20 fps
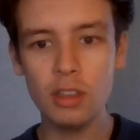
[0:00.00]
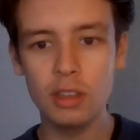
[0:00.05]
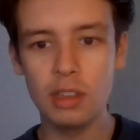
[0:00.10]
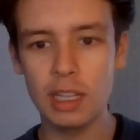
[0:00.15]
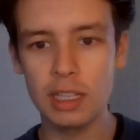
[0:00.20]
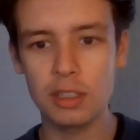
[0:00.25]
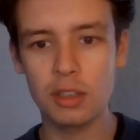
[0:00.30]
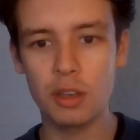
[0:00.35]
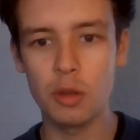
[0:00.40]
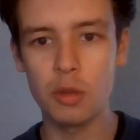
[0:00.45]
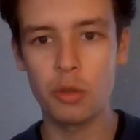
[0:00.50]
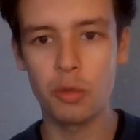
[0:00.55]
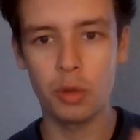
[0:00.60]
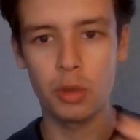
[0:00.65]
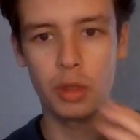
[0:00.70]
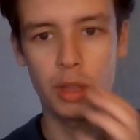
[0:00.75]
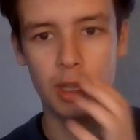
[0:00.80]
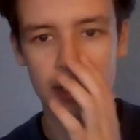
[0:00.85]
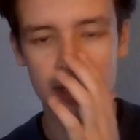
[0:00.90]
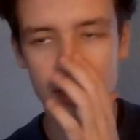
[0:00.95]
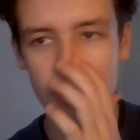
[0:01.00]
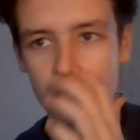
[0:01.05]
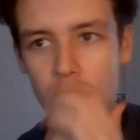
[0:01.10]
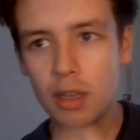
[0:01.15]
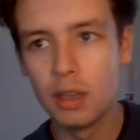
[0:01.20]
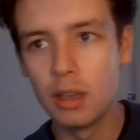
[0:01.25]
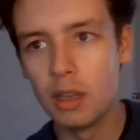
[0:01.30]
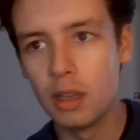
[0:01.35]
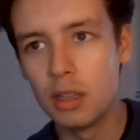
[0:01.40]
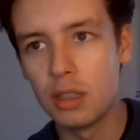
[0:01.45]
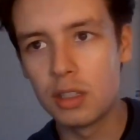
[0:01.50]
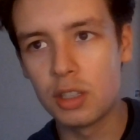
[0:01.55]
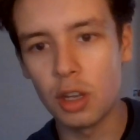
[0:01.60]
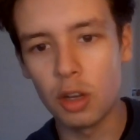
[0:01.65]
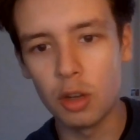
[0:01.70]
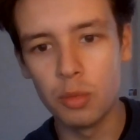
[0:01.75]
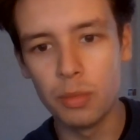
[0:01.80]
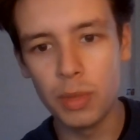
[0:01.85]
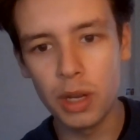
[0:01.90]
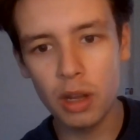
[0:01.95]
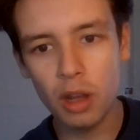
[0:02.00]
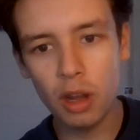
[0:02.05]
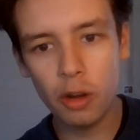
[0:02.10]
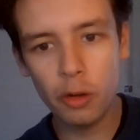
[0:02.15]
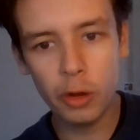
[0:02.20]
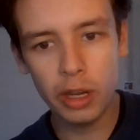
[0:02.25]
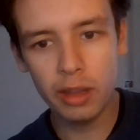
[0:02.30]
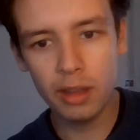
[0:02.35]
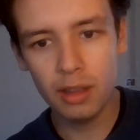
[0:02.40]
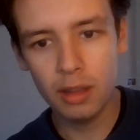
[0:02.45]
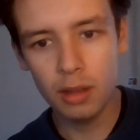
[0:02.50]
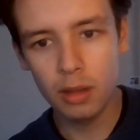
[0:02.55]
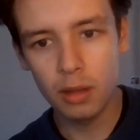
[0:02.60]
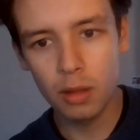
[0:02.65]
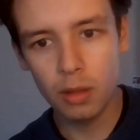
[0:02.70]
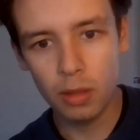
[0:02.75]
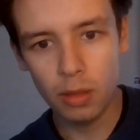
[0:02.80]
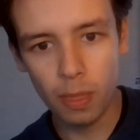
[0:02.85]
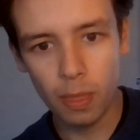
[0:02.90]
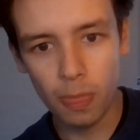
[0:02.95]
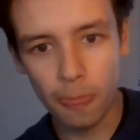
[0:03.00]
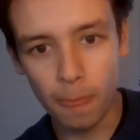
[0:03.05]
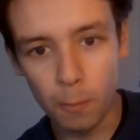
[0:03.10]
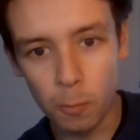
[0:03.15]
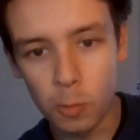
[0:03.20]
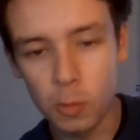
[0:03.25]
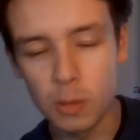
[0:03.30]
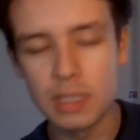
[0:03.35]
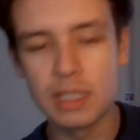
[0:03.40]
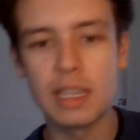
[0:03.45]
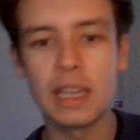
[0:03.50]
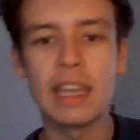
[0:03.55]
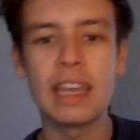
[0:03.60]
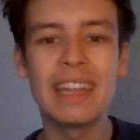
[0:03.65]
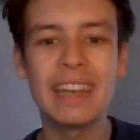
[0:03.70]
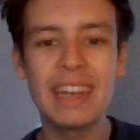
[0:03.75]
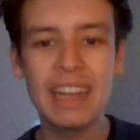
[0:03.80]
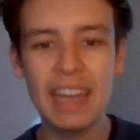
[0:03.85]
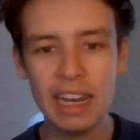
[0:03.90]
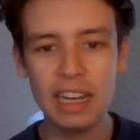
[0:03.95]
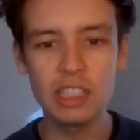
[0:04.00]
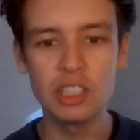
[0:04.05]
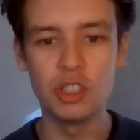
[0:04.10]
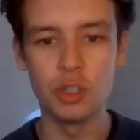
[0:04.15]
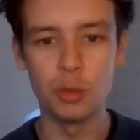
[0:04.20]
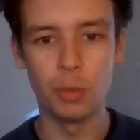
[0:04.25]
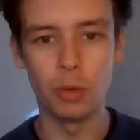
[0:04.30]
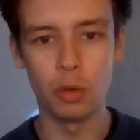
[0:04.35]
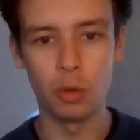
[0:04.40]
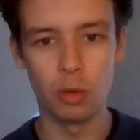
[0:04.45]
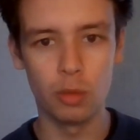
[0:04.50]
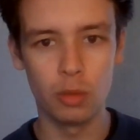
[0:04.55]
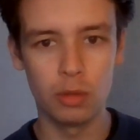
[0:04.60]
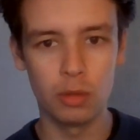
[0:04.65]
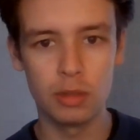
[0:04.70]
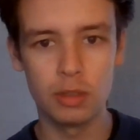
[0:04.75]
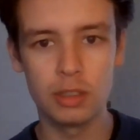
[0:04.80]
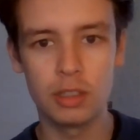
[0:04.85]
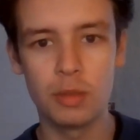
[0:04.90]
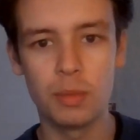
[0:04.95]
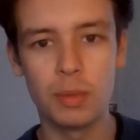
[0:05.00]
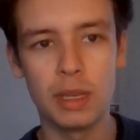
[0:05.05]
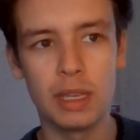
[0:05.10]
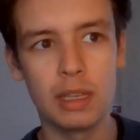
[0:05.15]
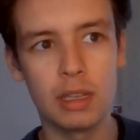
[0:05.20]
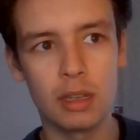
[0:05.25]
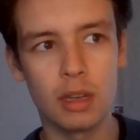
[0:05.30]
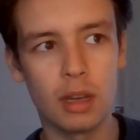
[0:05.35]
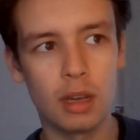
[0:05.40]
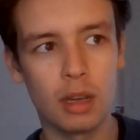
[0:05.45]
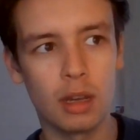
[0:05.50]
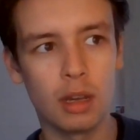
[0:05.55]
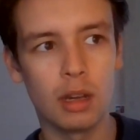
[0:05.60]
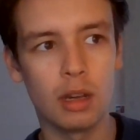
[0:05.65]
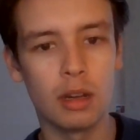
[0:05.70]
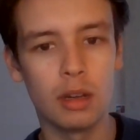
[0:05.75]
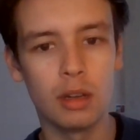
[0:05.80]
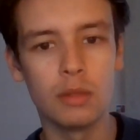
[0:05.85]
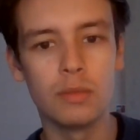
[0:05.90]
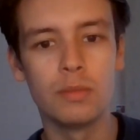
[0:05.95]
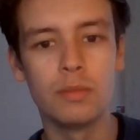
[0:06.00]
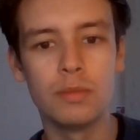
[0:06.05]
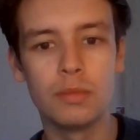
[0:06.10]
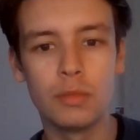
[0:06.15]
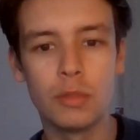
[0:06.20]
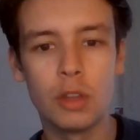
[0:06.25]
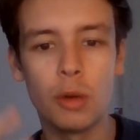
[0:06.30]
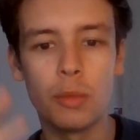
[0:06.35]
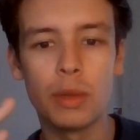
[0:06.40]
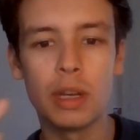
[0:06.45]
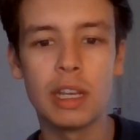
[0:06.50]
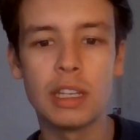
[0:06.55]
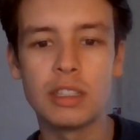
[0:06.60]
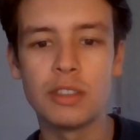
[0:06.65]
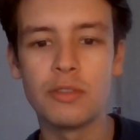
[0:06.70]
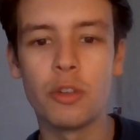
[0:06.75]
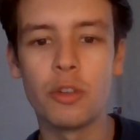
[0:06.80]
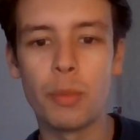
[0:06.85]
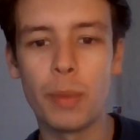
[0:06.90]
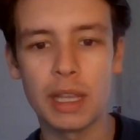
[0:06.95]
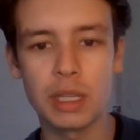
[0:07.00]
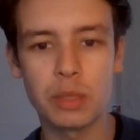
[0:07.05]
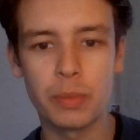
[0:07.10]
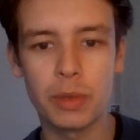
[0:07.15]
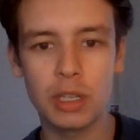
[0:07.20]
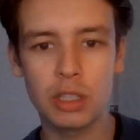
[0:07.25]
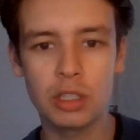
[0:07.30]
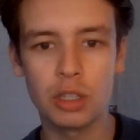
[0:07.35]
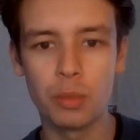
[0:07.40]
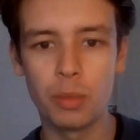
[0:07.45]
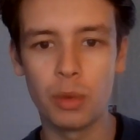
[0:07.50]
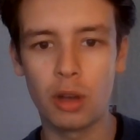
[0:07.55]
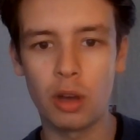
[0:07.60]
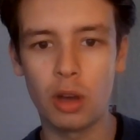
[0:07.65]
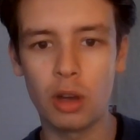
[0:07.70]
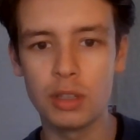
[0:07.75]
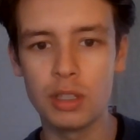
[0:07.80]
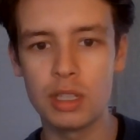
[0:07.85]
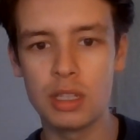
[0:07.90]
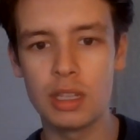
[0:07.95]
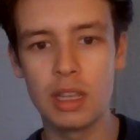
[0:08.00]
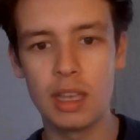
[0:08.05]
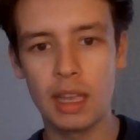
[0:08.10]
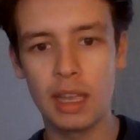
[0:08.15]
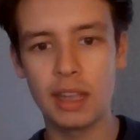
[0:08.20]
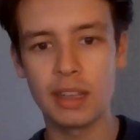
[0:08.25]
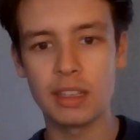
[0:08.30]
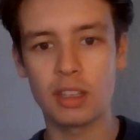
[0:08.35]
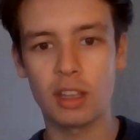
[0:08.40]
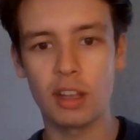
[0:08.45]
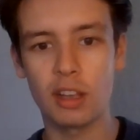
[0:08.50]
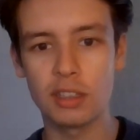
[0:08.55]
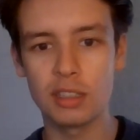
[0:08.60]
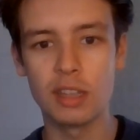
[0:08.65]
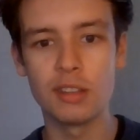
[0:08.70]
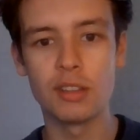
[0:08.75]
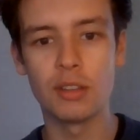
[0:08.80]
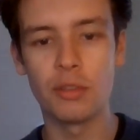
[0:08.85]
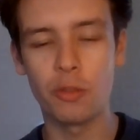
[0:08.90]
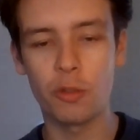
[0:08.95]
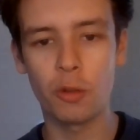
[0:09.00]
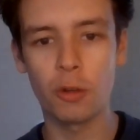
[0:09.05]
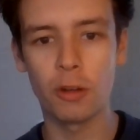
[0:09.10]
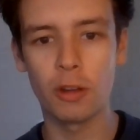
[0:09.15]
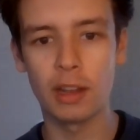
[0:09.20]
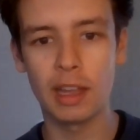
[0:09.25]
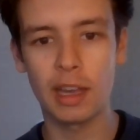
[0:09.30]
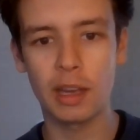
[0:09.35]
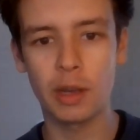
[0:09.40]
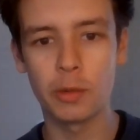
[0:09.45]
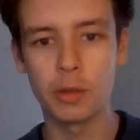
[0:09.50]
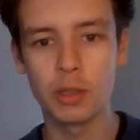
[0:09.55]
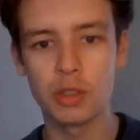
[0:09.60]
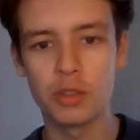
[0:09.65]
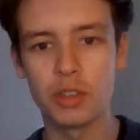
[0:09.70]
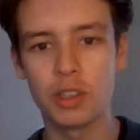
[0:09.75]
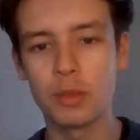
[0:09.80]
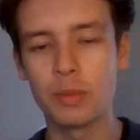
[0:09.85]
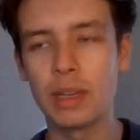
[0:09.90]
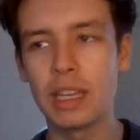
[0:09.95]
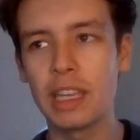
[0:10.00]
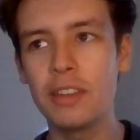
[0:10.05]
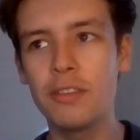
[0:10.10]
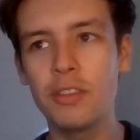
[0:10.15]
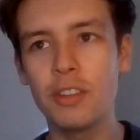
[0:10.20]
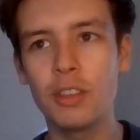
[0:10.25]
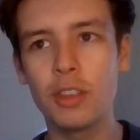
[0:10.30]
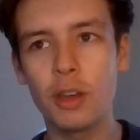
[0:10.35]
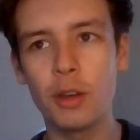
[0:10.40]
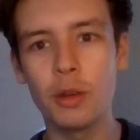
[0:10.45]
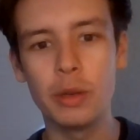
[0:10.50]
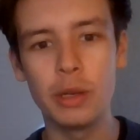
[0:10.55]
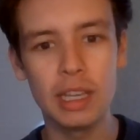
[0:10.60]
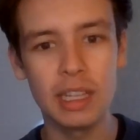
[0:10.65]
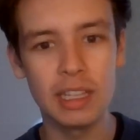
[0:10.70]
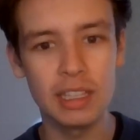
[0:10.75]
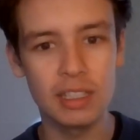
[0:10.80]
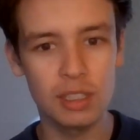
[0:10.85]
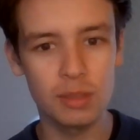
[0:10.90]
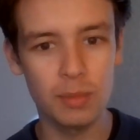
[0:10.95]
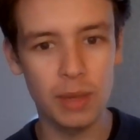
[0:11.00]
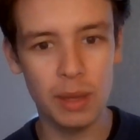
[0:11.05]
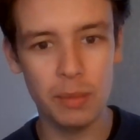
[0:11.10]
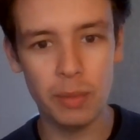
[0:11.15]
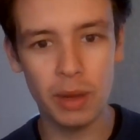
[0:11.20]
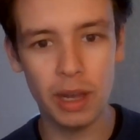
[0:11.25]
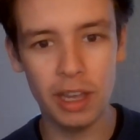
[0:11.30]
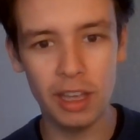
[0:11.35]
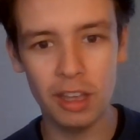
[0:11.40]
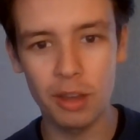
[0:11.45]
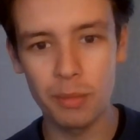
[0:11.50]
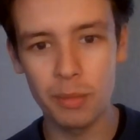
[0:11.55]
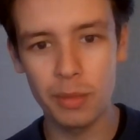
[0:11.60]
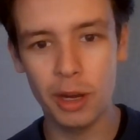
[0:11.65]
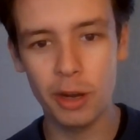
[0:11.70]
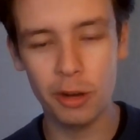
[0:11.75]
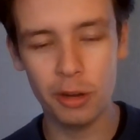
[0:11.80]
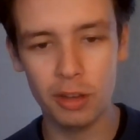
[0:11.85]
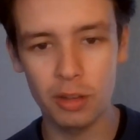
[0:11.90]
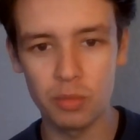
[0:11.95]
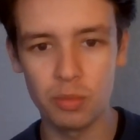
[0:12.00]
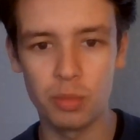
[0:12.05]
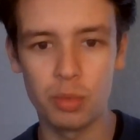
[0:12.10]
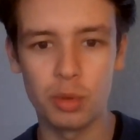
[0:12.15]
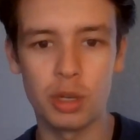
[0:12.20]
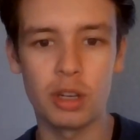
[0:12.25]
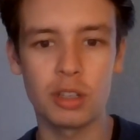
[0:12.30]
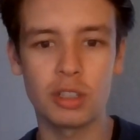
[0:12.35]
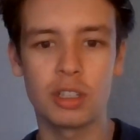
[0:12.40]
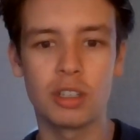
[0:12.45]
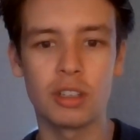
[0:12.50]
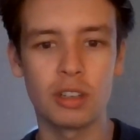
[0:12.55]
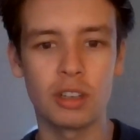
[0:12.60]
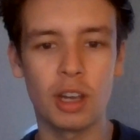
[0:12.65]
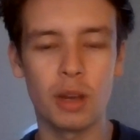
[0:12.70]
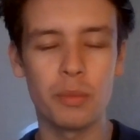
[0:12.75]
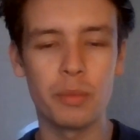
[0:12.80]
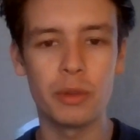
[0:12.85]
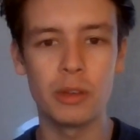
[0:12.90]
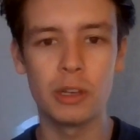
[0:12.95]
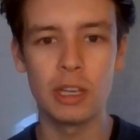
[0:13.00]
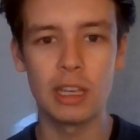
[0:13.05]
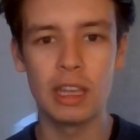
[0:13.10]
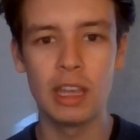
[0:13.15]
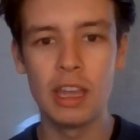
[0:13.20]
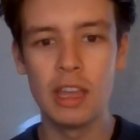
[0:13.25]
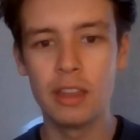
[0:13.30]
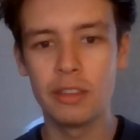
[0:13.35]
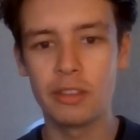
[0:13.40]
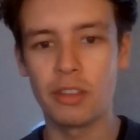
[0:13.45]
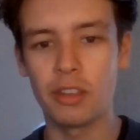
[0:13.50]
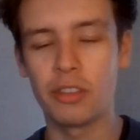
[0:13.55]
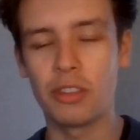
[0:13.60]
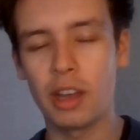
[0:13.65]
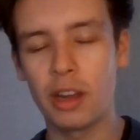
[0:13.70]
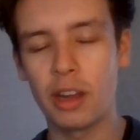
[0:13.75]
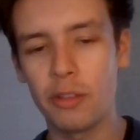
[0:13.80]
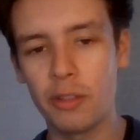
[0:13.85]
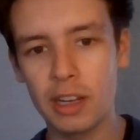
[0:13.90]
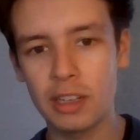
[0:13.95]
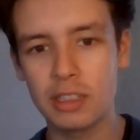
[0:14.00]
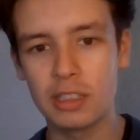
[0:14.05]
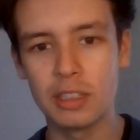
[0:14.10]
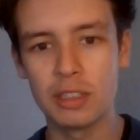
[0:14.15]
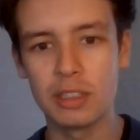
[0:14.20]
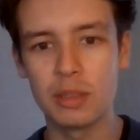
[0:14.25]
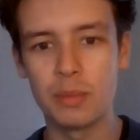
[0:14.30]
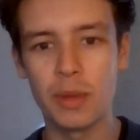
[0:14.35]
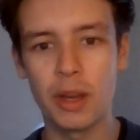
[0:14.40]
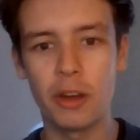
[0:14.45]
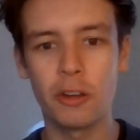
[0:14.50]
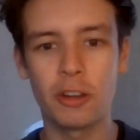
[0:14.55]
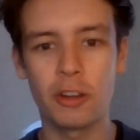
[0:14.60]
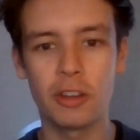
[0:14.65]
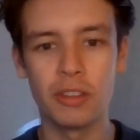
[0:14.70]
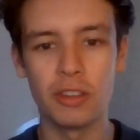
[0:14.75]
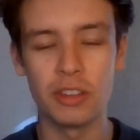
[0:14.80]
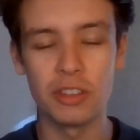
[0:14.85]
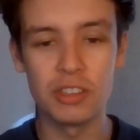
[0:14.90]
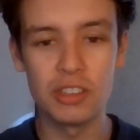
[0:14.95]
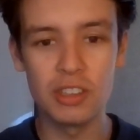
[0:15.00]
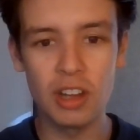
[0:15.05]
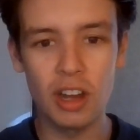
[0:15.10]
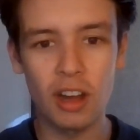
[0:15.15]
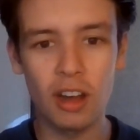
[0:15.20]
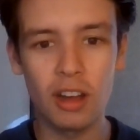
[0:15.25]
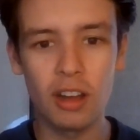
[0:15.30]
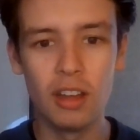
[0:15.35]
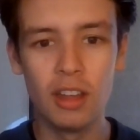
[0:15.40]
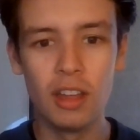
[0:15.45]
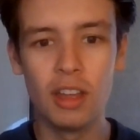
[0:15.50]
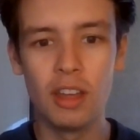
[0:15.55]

let's go through this. So Minari was ineligible to be nominated for Best Picture because it's classed as a foreign language film, even though it's made by an American production company. The director's American, the